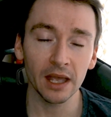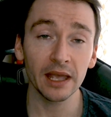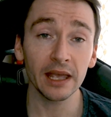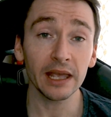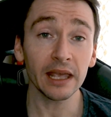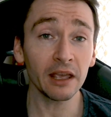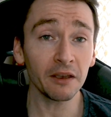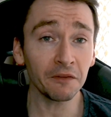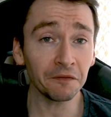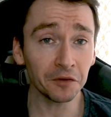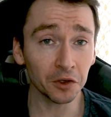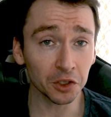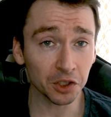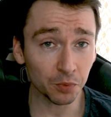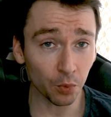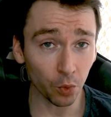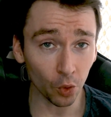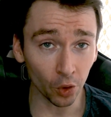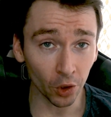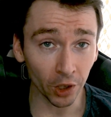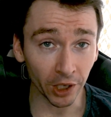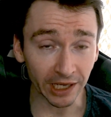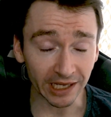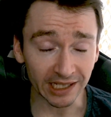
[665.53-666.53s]
If your
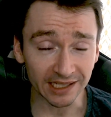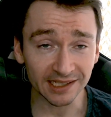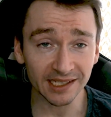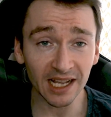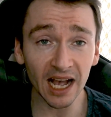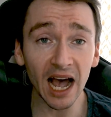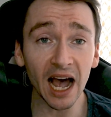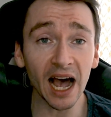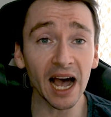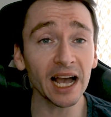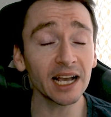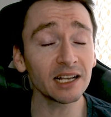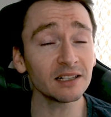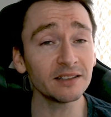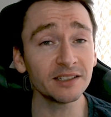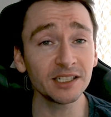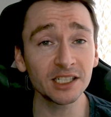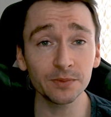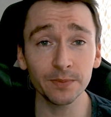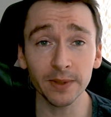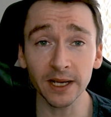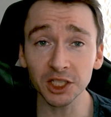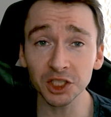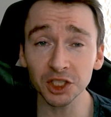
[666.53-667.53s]
sport is highly
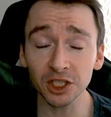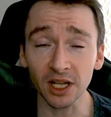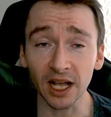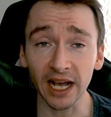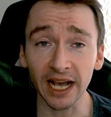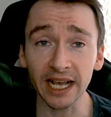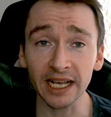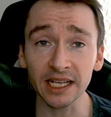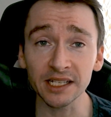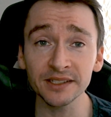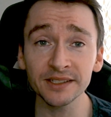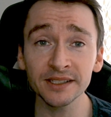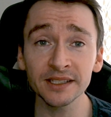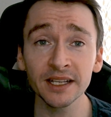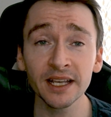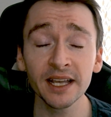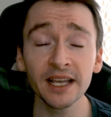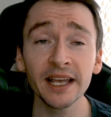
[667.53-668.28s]
specialized